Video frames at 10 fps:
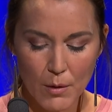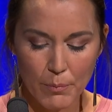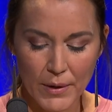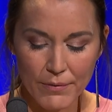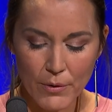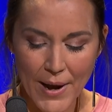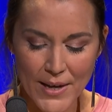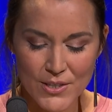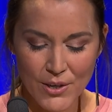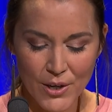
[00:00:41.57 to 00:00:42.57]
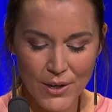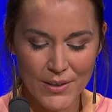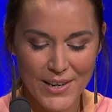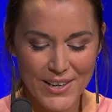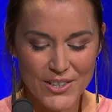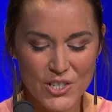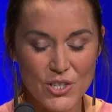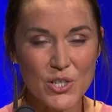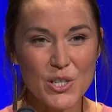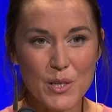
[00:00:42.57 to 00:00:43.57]
But if you ask her,
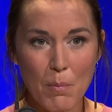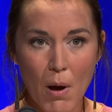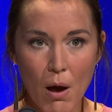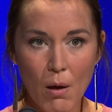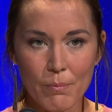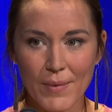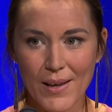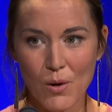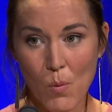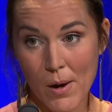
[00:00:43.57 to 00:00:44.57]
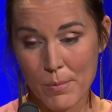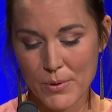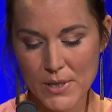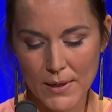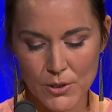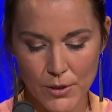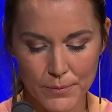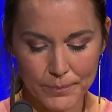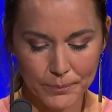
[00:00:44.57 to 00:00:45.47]
she's just a mom and a water protector.